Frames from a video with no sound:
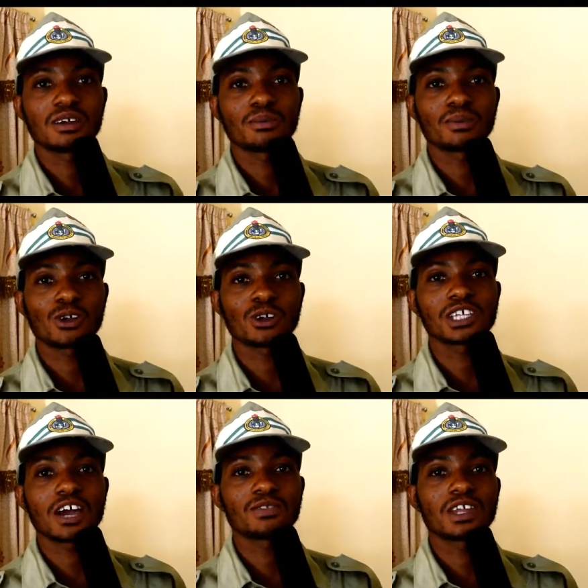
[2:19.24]
because
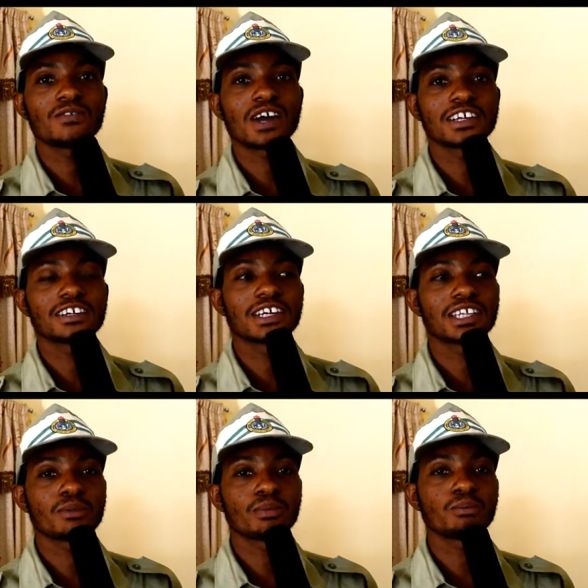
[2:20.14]
I've never
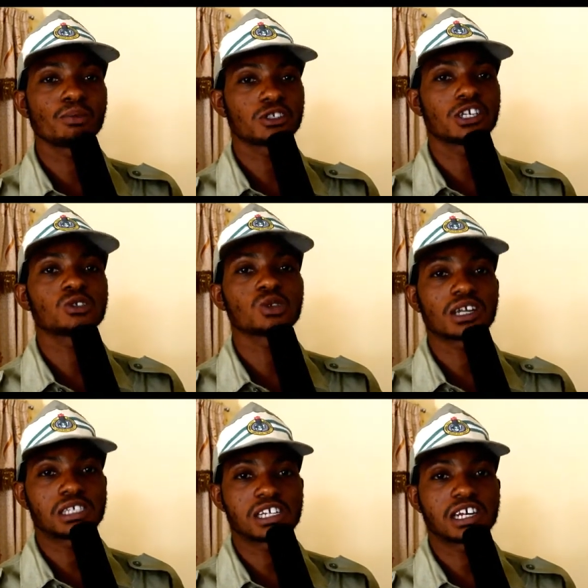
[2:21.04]
regretted being posted to
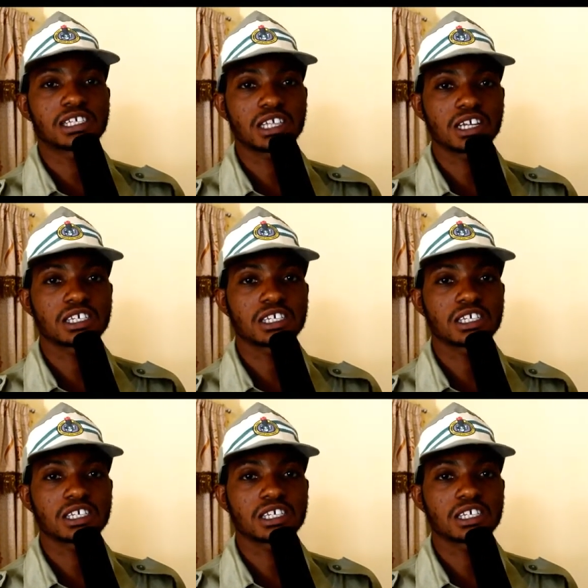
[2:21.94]
Katsina State